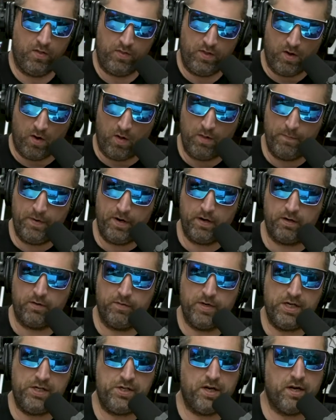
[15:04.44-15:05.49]
the All-American
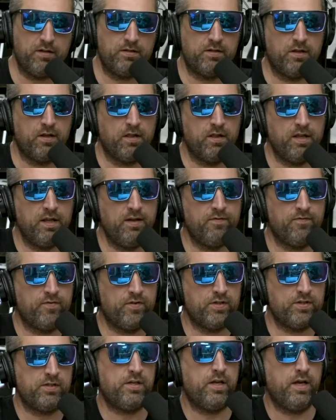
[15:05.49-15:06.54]
Rejects leave
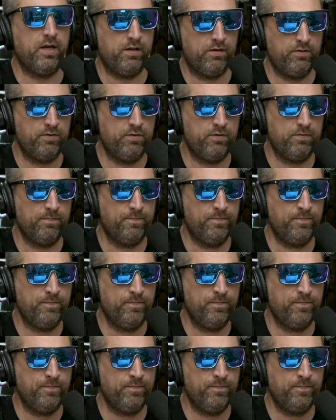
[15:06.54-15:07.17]
the stage.